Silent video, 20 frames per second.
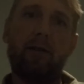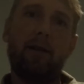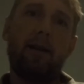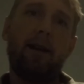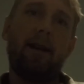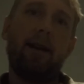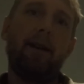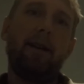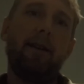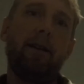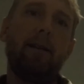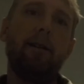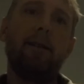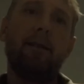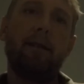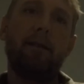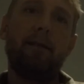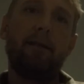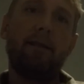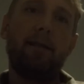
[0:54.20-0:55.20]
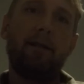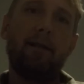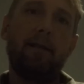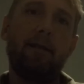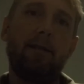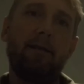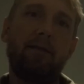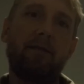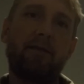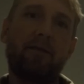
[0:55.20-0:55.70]
a
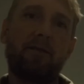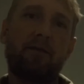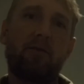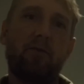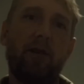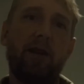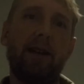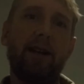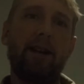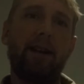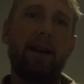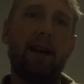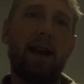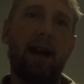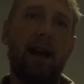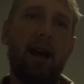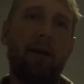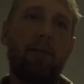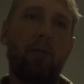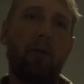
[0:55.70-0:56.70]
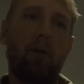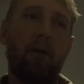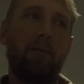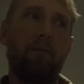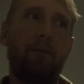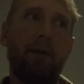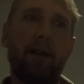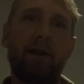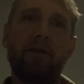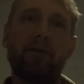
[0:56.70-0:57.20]
screen cap or
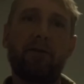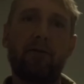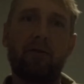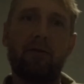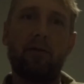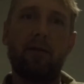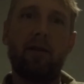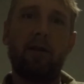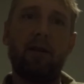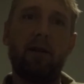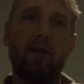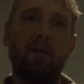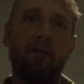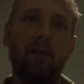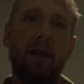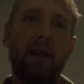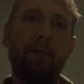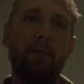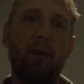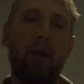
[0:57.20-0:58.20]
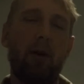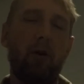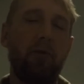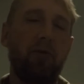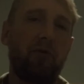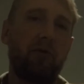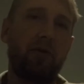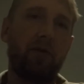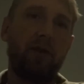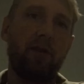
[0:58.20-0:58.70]
a picture of a
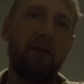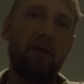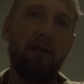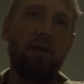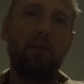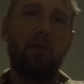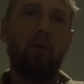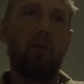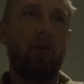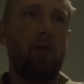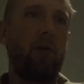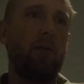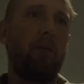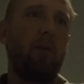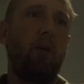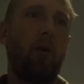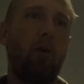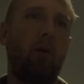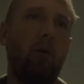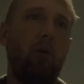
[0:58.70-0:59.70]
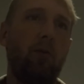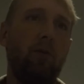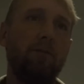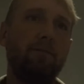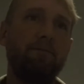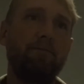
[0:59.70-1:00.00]
post put on poll.